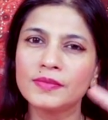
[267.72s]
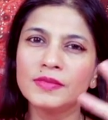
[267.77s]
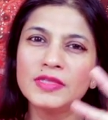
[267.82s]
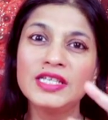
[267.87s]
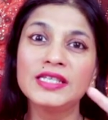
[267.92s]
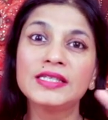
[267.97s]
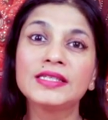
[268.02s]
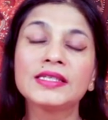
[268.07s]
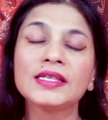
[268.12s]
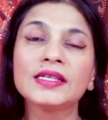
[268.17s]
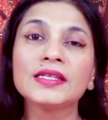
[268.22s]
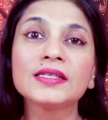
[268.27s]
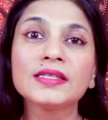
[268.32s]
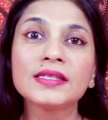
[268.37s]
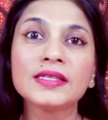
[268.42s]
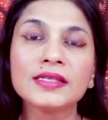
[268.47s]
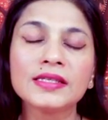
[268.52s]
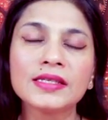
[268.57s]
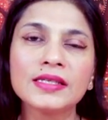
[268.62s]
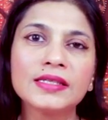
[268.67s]

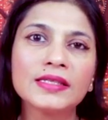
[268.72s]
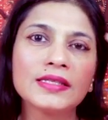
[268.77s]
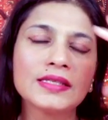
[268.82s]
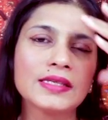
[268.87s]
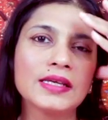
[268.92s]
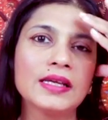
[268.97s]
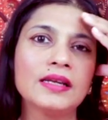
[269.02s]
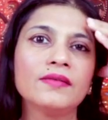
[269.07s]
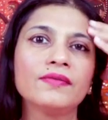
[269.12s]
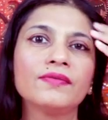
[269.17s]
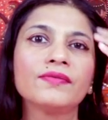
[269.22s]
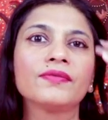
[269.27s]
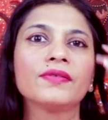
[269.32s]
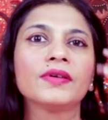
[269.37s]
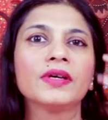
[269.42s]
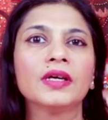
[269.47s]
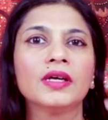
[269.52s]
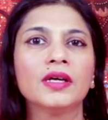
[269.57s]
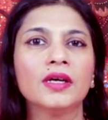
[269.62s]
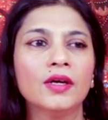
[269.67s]
distances itself
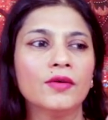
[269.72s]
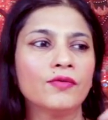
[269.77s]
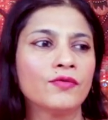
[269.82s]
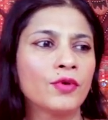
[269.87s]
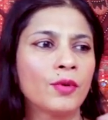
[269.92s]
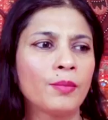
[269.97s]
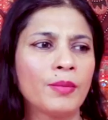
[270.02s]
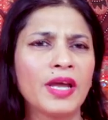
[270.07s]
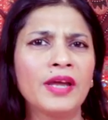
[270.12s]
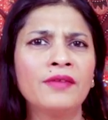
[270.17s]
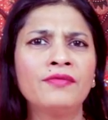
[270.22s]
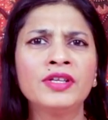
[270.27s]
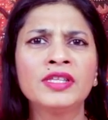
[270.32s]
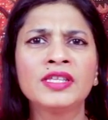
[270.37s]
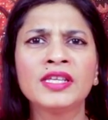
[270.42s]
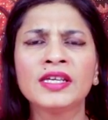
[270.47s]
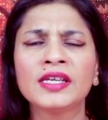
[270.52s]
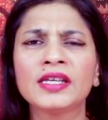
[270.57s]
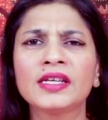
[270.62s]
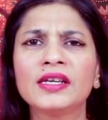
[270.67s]
from
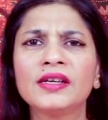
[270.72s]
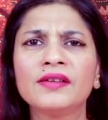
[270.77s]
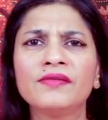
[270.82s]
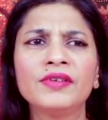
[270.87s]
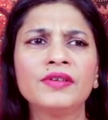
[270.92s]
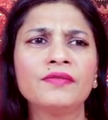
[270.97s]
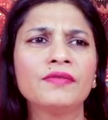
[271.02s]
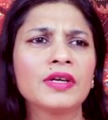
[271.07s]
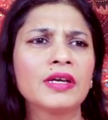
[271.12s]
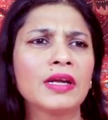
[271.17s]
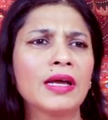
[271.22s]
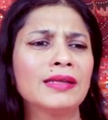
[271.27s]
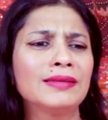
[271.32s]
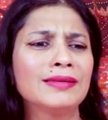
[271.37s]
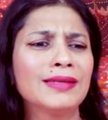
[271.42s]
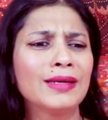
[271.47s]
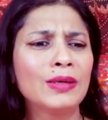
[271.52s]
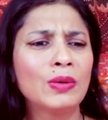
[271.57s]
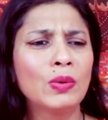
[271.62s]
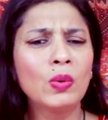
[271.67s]
everything and everyone,
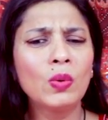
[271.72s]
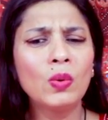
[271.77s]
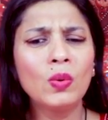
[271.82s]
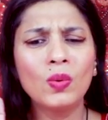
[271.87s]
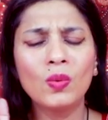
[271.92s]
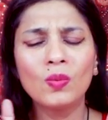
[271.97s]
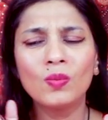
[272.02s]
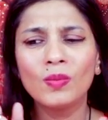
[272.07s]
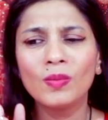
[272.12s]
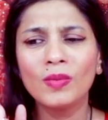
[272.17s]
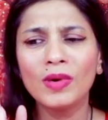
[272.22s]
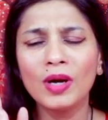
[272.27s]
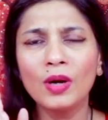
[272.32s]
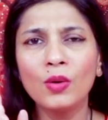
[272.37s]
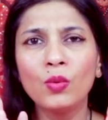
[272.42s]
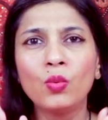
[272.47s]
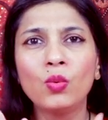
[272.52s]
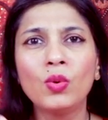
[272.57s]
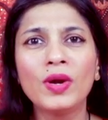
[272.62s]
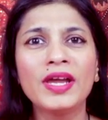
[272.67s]
and they go
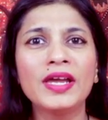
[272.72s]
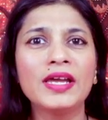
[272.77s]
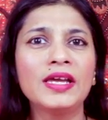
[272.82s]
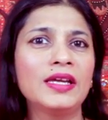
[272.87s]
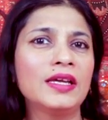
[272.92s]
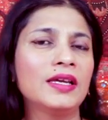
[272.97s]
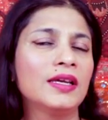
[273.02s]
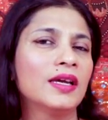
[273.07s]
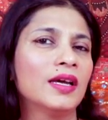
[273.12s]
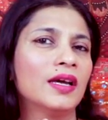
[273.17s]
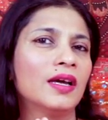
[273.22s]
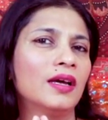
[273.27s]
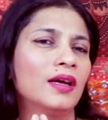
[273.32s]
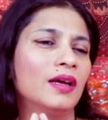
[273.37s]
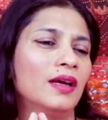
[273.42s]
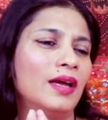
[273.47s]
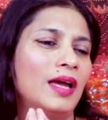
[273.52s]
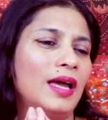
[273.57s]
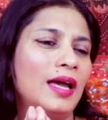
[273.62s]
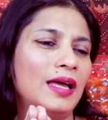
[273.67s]
away
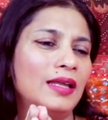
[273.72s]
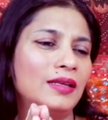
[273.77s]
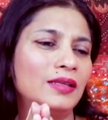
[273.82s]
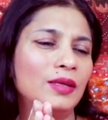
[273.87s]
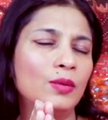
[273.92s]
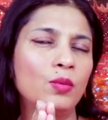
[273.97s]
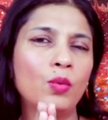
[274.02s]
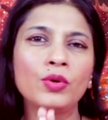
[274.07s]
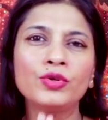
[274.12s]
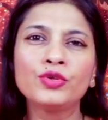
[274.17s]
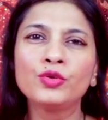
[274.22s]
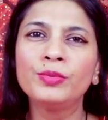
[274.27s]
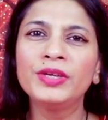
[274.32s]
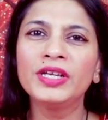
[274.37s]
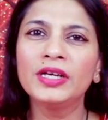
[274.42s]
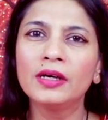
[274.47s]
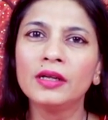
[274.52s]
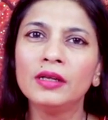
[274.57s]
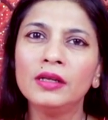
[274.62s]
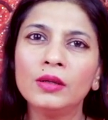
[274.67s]
and they want to
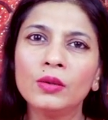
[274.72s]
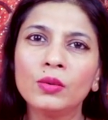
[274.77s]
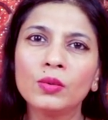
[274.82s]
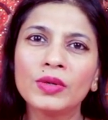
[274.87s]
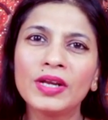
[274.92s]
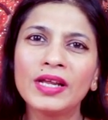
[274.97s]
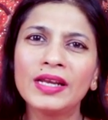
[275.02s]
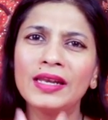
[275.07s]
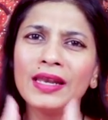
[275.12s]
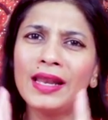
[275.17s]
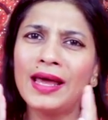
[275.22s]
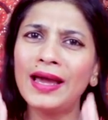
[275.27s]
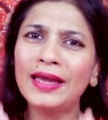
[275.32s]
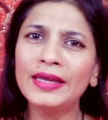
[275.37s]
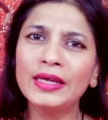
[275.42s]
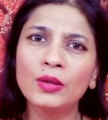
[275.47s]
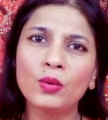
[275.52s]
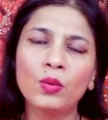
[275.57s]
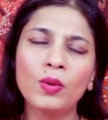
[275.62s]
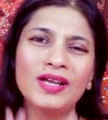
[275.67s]
be alone. And
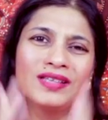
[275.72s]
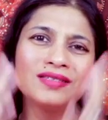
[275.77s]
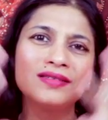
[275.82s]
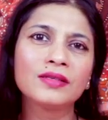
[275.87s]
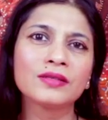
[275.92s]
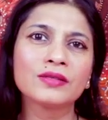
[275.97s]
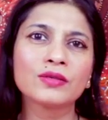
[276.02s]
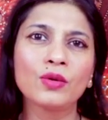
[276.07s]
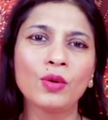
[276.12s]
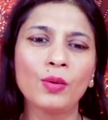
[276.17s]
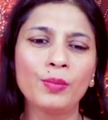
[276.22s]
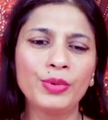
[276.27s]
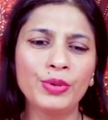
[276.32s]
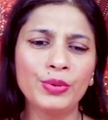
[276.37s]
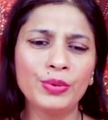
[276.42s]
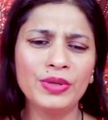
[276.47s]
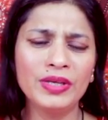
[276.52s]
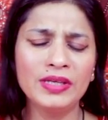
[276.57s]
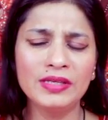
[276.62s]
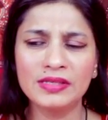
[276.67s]
likewise, the
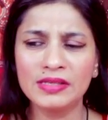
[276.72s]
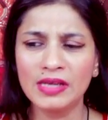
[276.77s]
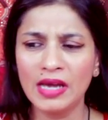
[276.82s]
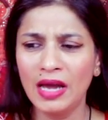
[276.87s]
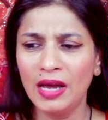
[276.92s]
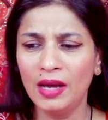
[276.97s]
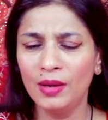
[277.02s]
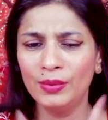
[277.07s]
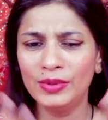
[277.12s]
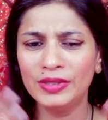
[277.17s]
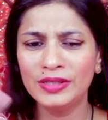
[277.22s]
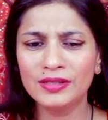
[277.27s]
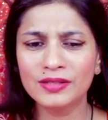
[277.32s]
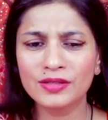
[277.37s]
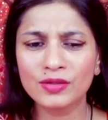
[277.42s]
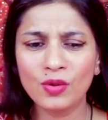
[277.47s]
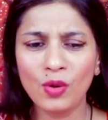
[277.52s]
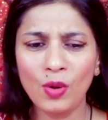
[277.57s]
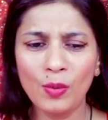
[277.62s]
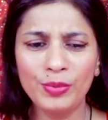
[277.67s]
Scorpio is. When the
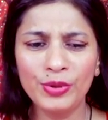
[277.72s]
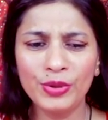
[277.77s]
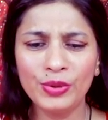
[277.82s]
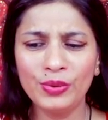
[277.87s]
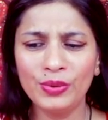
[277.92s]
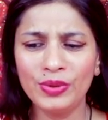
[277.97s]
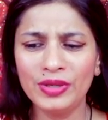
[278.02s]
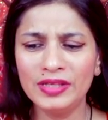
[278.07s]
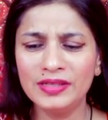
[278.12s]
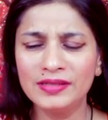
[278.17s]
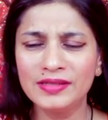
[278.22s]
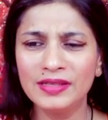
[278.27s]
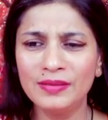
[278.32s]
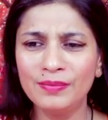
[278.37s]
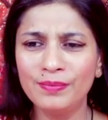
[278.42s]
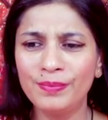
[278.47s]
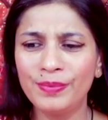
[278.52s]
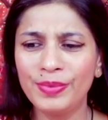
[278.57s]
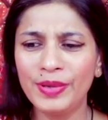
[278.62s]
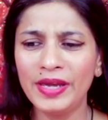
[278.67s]
Scorpio is
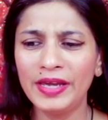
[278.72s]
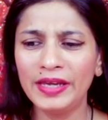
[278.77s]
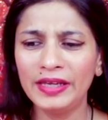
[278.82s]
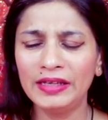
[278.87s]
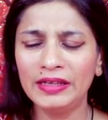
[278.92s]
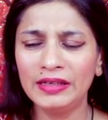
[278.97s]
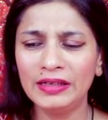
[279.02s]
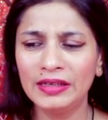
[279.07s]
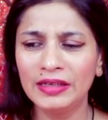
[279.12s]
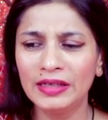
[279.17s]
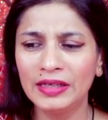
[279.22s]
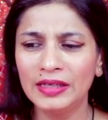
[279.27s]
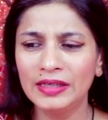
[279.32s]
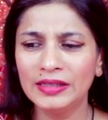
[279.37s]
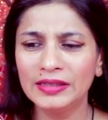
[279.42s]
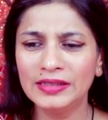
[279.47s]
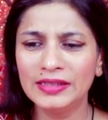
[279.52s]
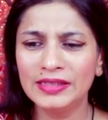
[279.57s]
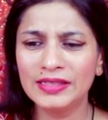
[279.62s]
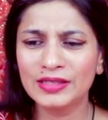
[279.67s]
in pain,
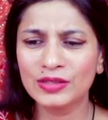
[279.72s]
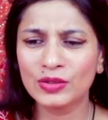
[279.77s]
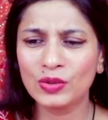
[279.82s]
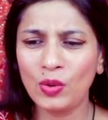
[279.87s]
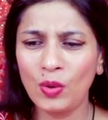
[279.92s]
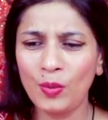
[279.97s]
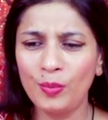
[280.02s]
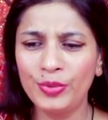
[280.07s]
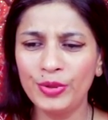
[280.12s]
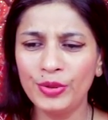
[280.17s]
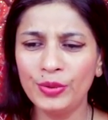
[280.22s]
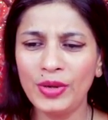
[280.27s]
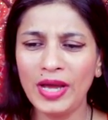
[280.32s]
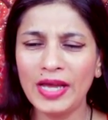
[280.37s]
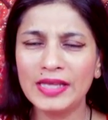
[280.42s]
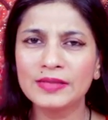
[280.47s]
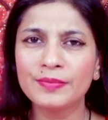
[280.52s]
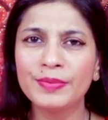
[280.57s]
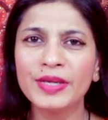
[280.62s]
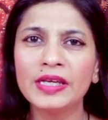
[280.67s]
the Scorpio
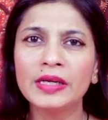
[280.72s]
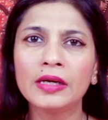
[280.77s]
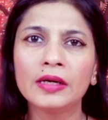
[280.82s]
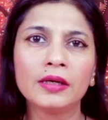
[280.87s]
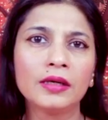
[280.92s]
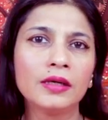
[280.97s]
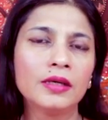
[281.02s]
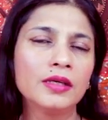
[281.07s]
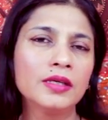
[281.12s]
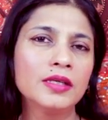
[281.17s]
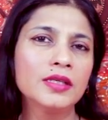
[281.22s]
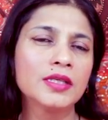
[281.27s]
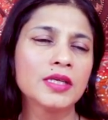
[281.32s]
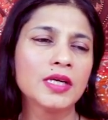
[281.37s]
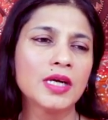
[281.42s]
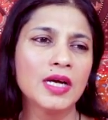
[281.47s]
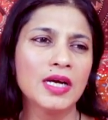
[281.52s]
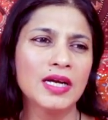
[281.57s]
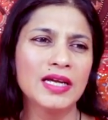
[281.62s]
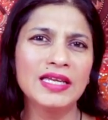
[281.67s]
has been hurt
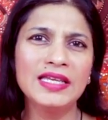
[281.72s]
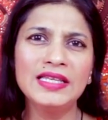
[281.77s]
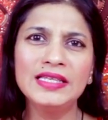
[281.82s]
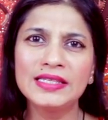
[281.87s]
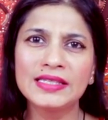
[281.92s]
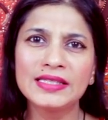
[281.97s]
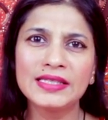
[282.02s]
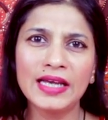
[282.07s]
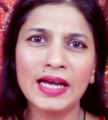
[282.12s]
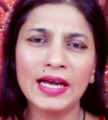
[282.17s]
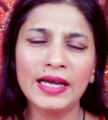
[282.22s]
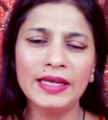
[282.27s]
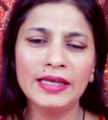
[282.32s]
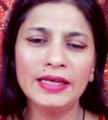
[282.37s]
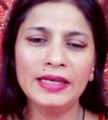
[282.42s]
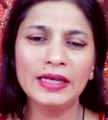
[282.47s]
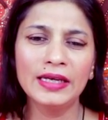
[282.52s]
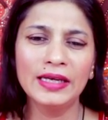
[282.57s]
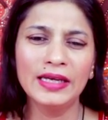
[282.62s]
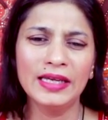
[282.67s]
inside.